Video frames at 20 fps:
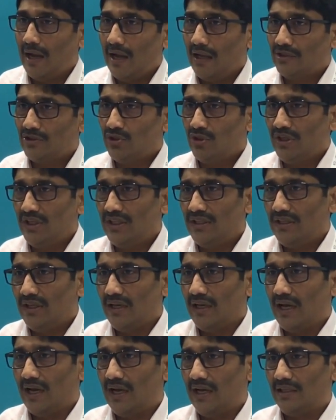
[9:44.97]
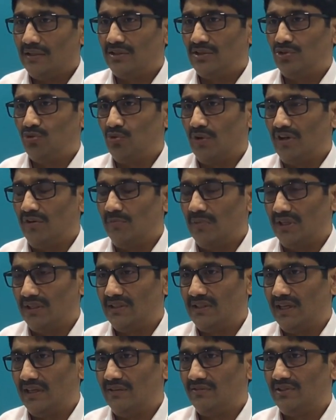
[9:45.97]
Actually, in the last 12
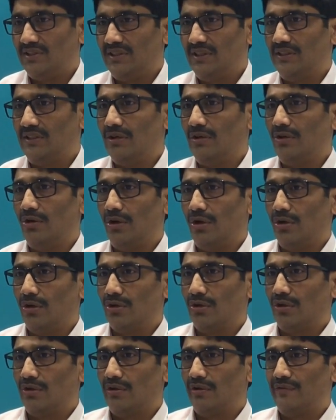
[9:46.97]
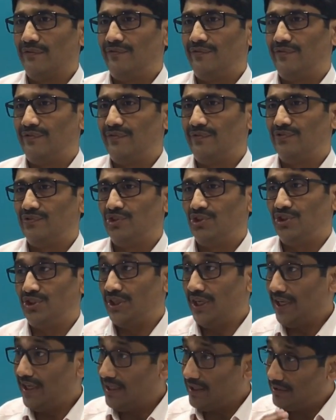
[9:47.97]
months, I have seen a lot of
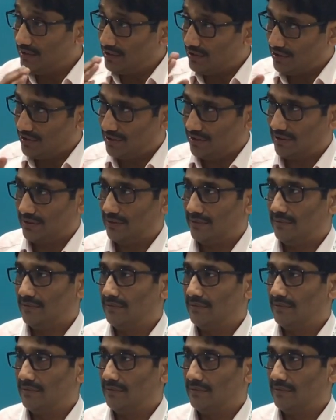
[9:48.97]
change.